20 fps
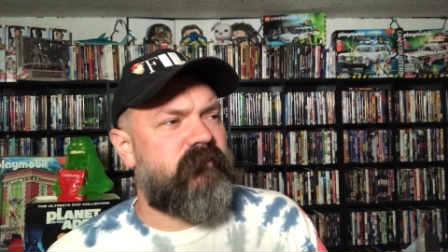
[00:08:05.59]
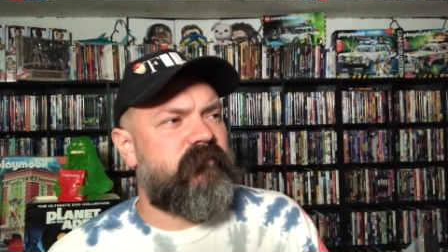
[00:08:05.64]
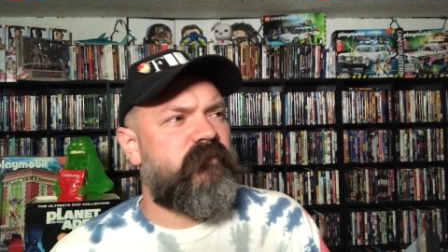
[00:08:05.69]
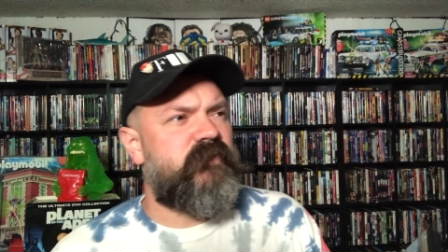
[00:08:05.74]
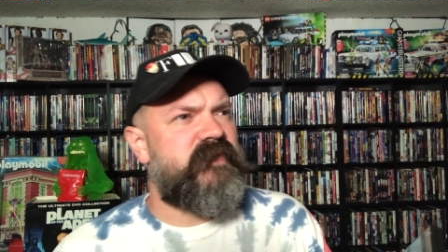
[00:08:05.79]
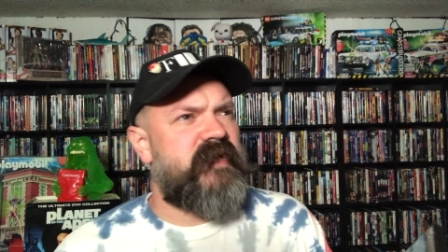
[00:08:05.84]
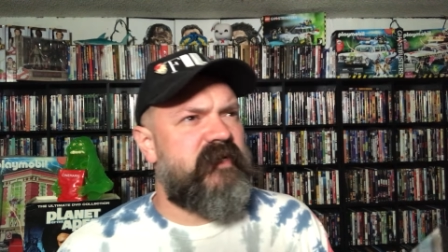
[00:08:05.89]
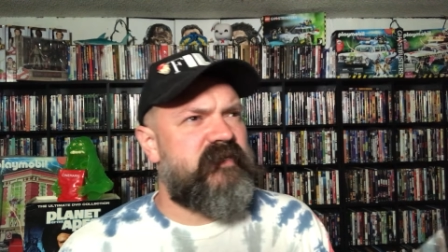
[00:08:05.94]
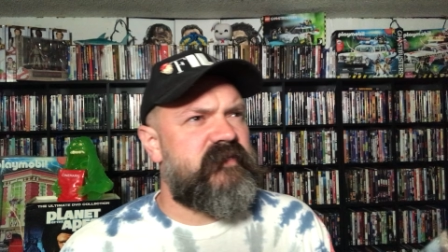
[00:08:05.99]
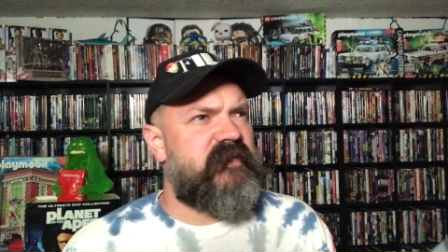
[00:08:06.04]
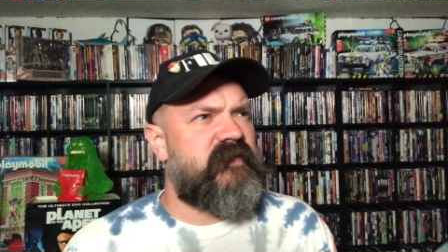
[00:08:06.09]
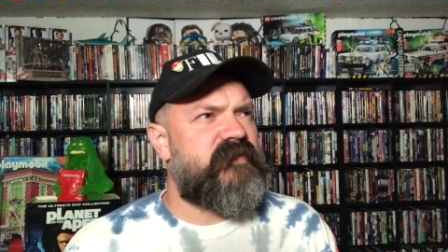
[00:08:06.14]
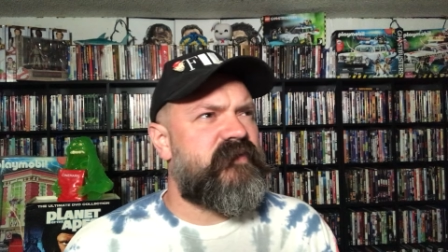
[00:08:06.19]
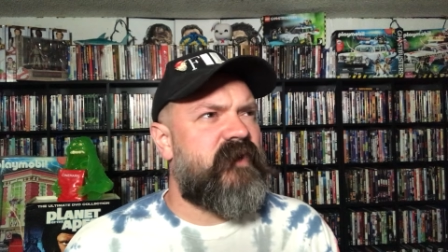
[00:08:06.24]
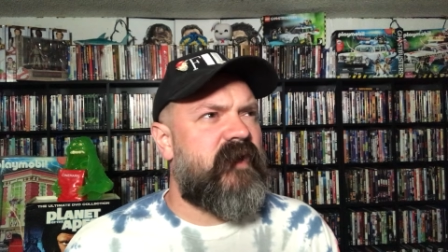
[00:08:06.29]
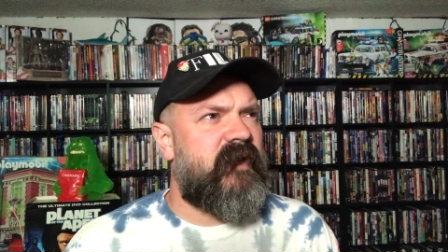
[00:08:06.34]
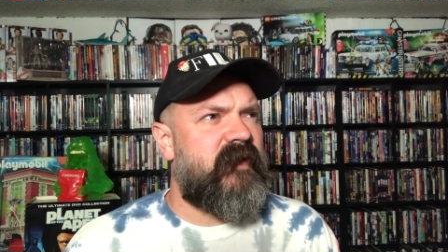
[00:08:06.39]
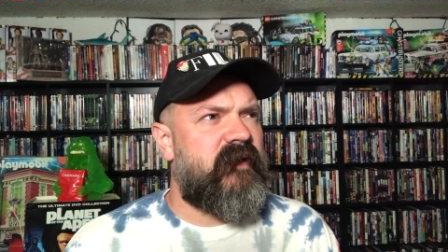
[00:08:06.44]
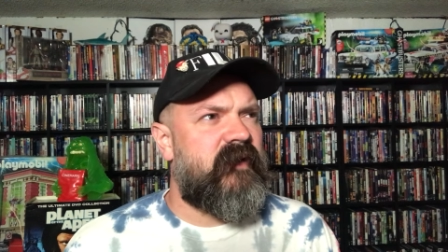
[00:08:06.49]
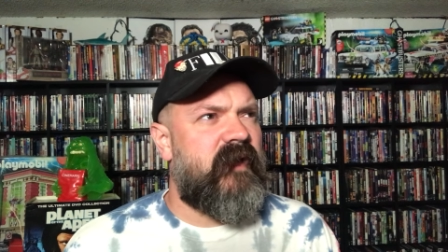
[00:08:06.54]
Was that sixth
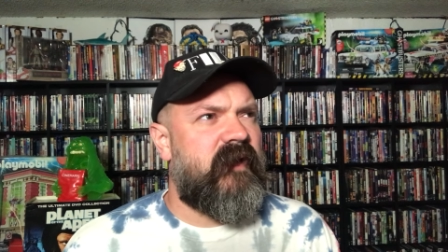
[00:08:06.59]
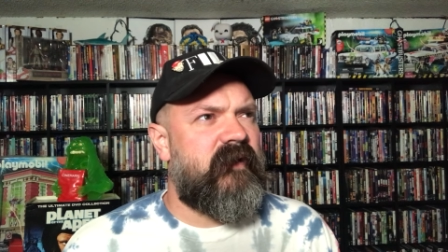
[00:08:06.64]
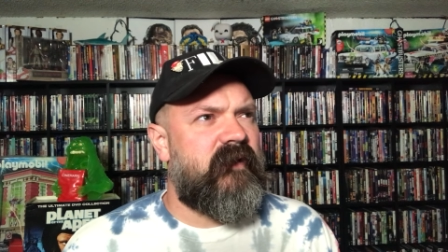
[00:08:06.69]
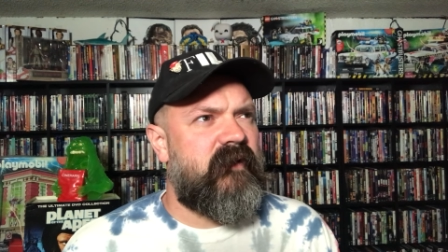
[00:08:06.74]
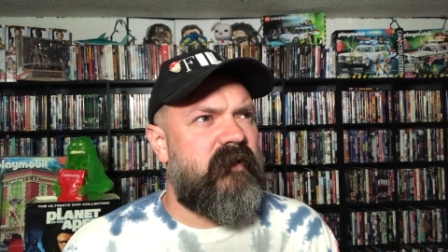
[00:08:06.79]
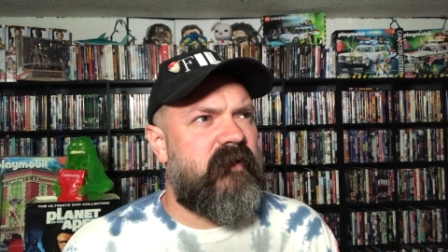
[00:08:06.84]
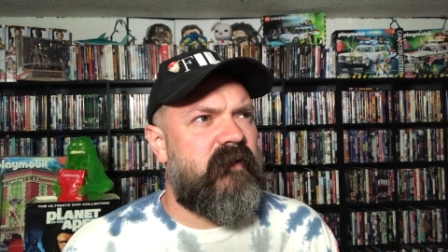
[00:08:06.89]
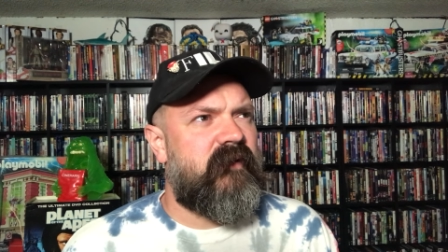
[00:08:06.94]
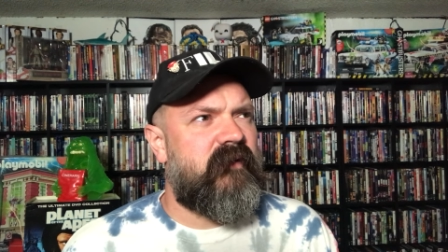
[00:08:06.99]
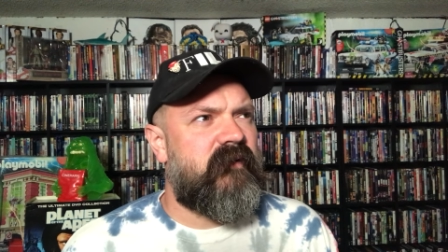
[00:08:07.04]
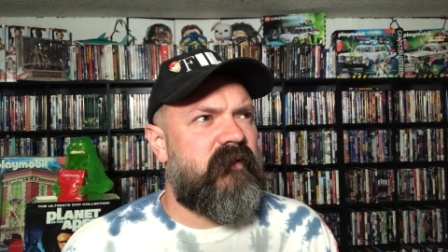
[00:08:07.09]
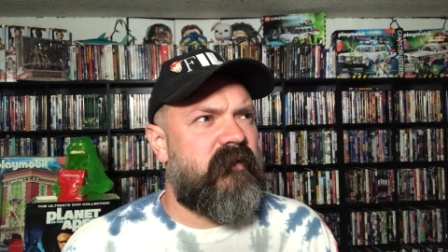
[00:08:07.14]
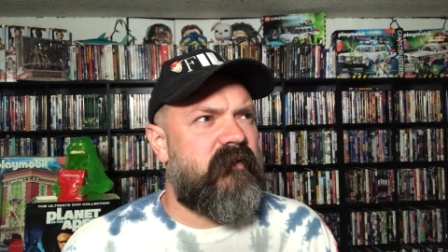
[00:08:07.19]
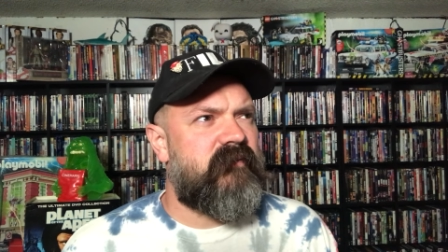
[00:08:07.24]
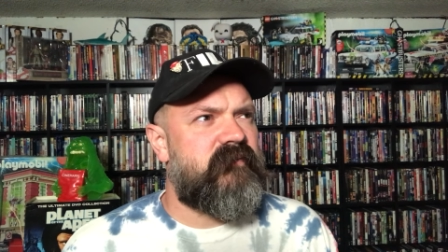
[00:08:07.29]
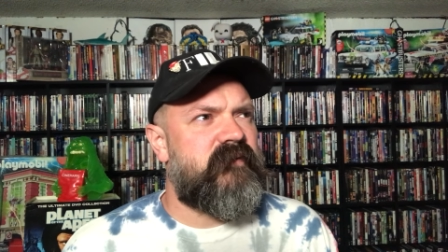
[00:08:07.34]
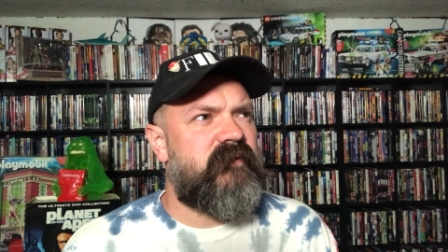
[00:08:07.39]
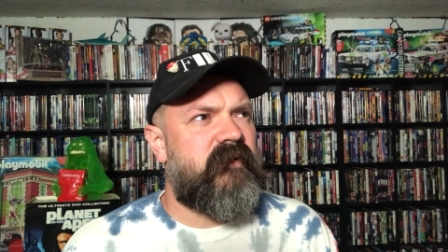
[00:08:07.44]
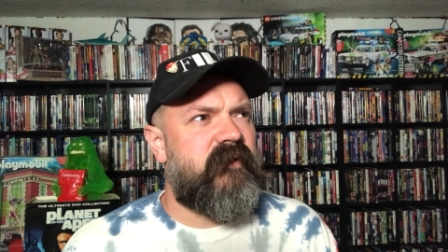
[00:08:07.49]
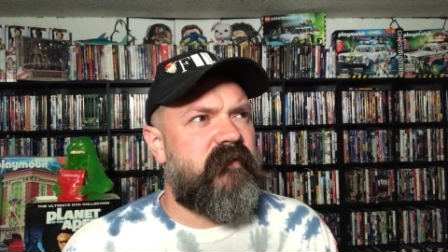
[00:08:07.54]
grade? 90?
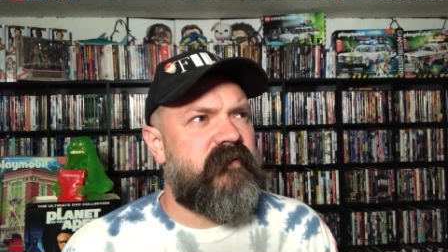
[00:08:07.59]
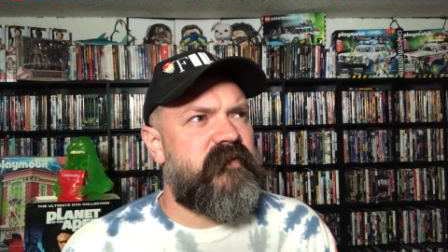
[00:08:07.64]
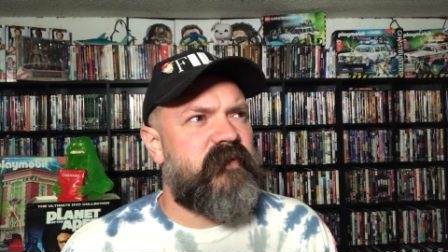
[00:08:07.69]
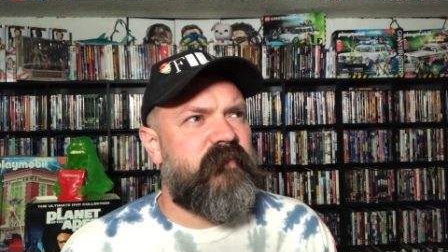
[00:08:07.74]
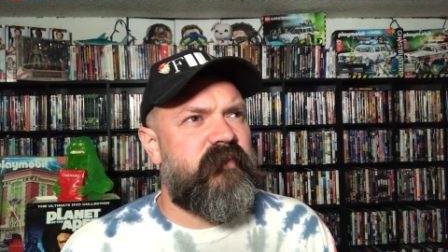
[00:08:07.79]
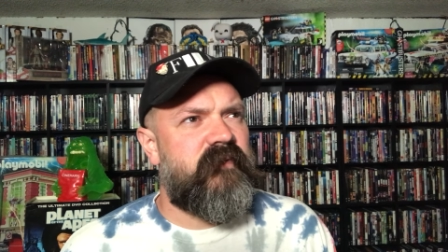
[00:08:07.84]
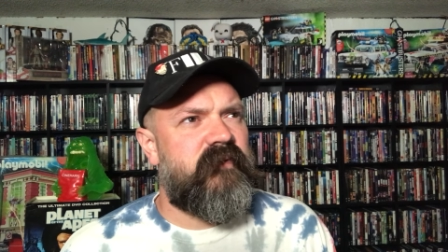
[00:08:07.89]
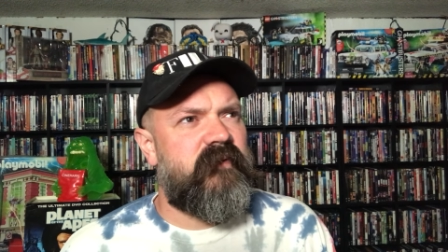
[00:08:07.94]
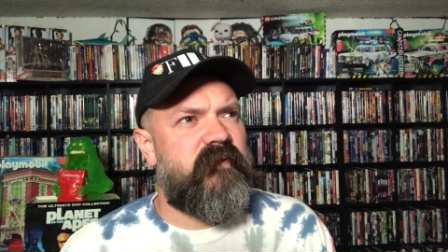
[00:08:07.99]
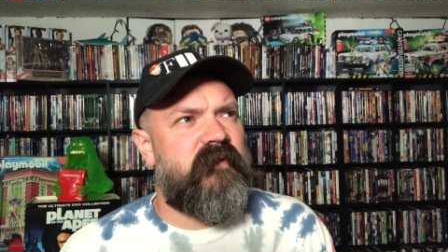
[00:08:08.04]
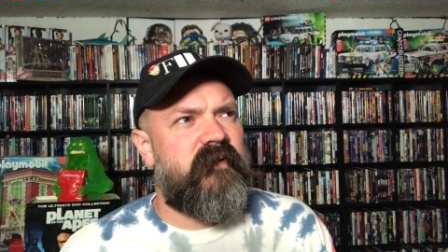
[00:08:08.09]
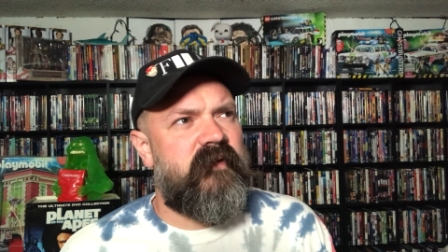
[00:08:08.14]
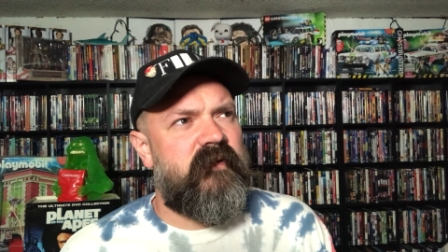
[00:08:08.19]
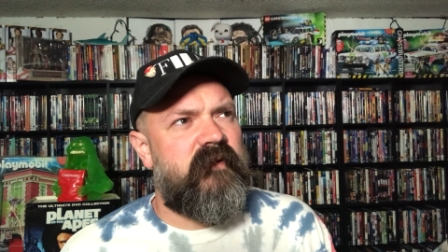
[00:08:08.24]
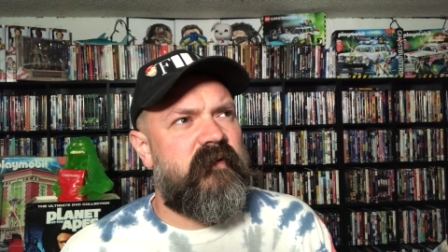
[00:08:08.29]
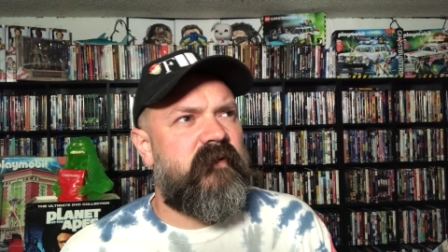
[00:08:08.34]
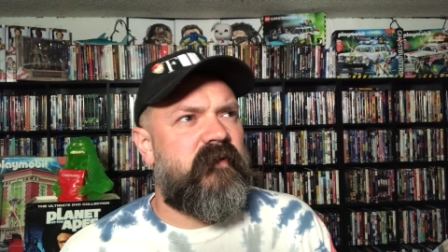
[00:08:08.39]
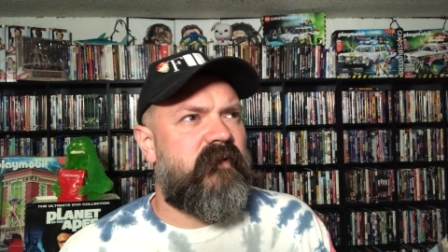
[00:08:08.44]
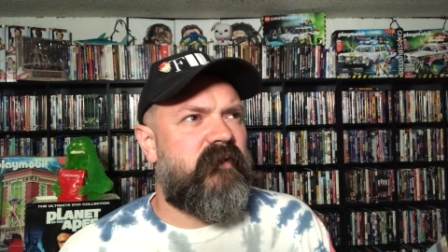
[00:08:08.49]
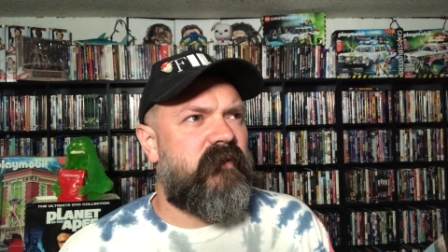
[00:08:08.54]
somewhere
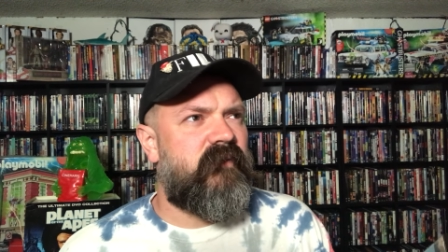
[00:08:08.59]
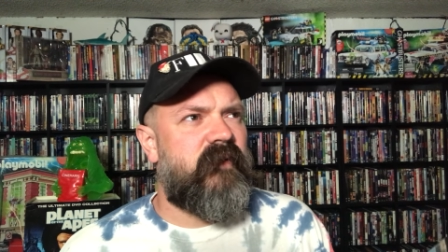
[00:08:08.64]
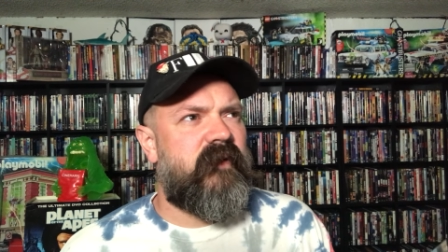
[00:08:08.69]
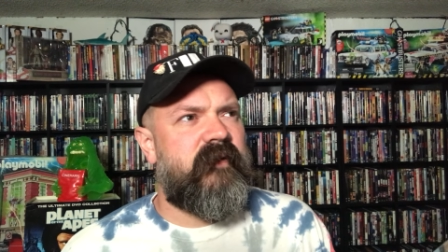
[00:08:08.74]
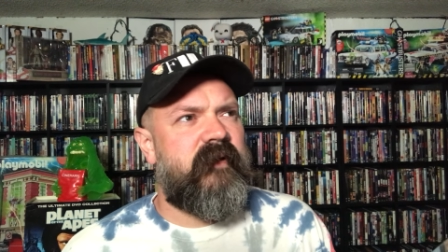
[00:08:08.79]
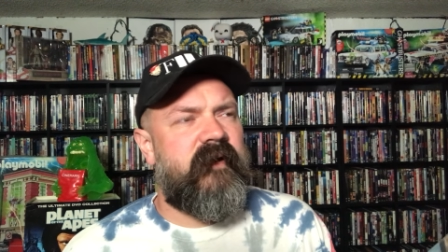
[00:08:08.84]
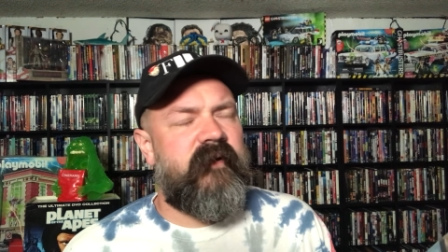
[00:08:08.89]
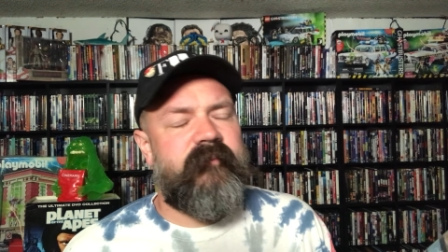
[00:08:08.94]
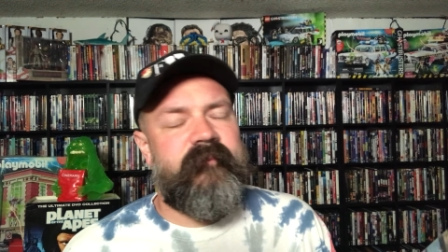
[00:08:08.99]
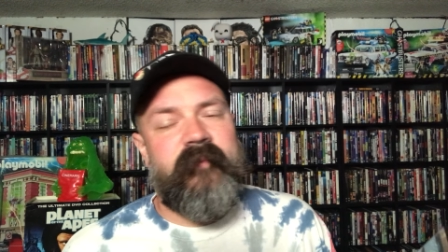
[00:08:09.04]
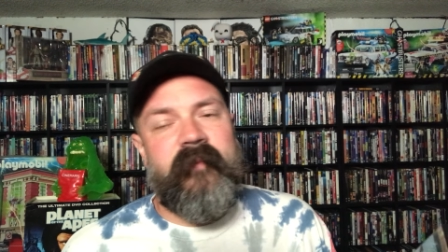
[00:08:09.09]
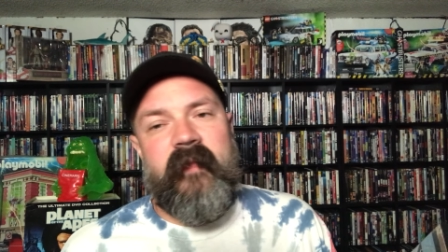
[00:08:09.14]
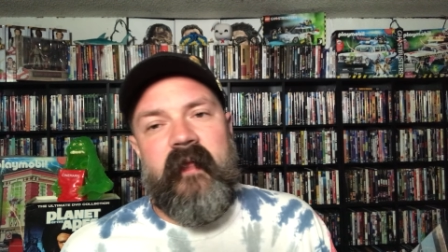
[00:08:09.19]
around there.